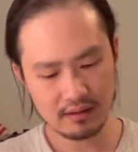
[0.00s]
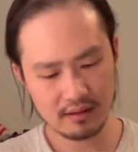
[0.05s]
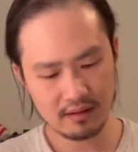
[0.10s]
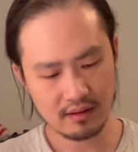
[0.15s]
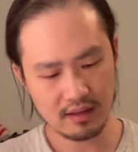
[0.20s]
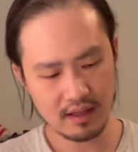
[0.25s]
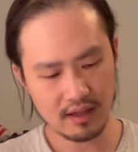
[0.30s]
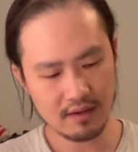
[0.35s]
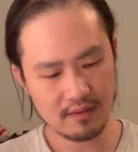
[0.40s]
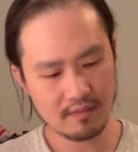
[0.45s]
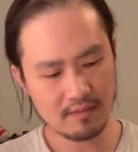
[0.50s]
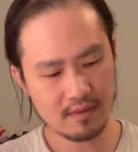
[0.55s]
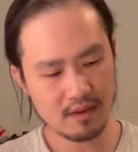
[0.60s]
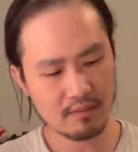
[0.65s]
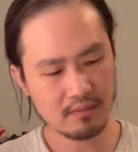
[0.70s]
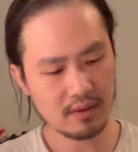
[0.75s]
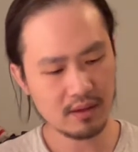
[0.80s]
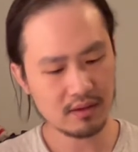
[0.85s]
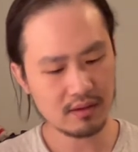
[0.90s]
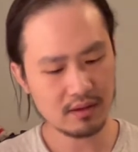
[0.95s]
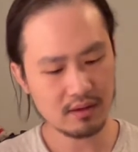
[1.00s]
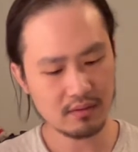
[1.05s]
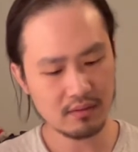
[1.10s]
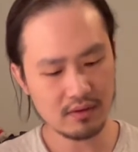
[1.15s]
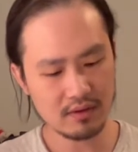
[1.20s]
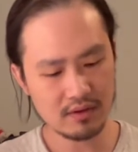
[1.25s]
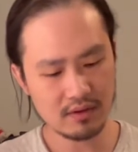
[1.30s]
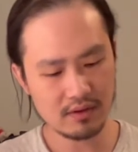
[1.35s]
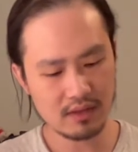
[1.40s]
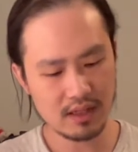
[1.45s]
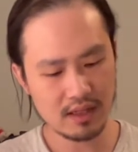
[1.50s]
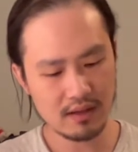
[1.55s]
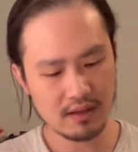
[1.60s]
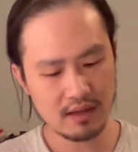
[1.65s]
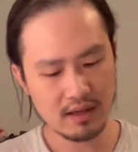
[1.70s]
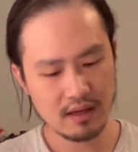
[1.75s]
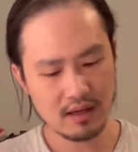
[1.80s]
thing, but we'll see.